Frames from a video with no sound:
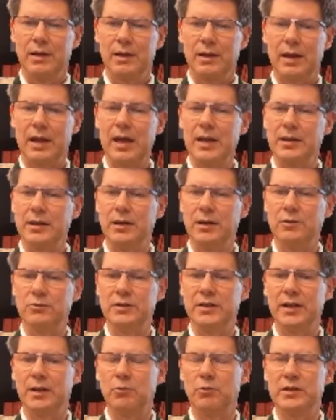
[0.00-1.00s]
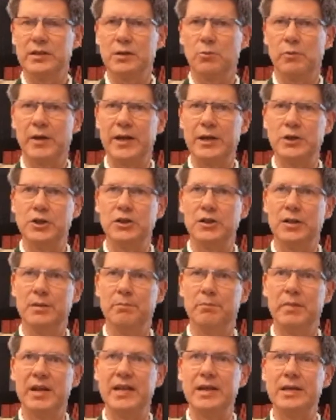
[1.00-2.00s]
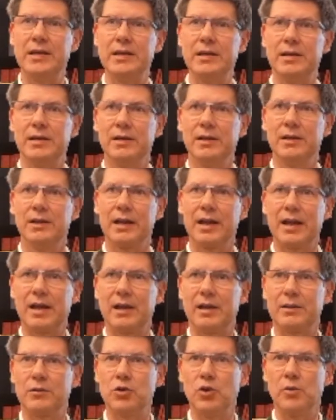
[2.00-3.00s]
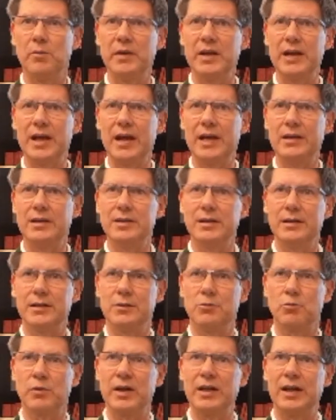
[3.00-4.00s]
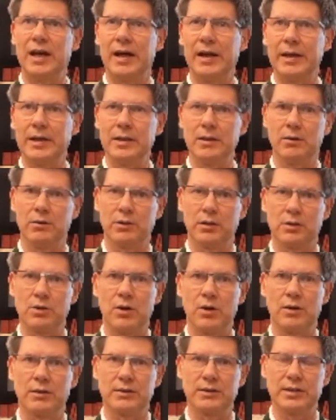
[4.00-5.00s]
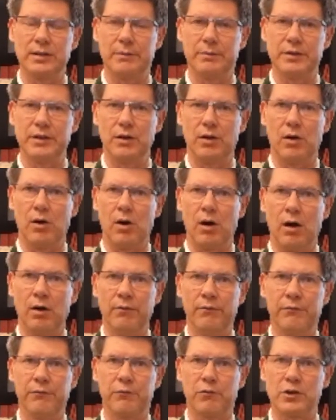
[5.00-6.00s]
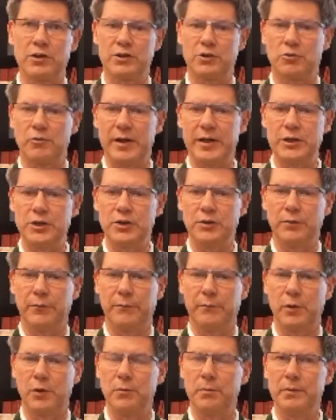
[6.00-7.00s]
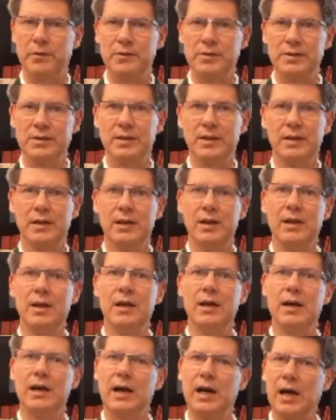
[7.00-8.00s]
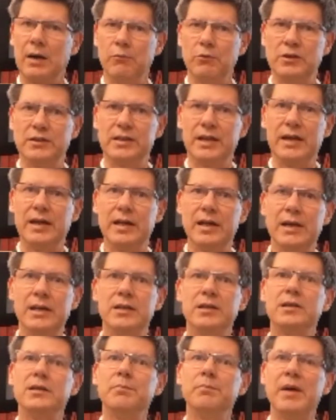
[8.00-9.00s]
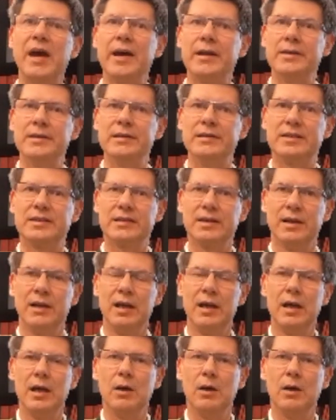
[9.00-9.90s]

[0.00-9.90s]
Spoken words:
Can the hotel reservation be terminated relying on the concept of frustration of purpose? I would say it depends.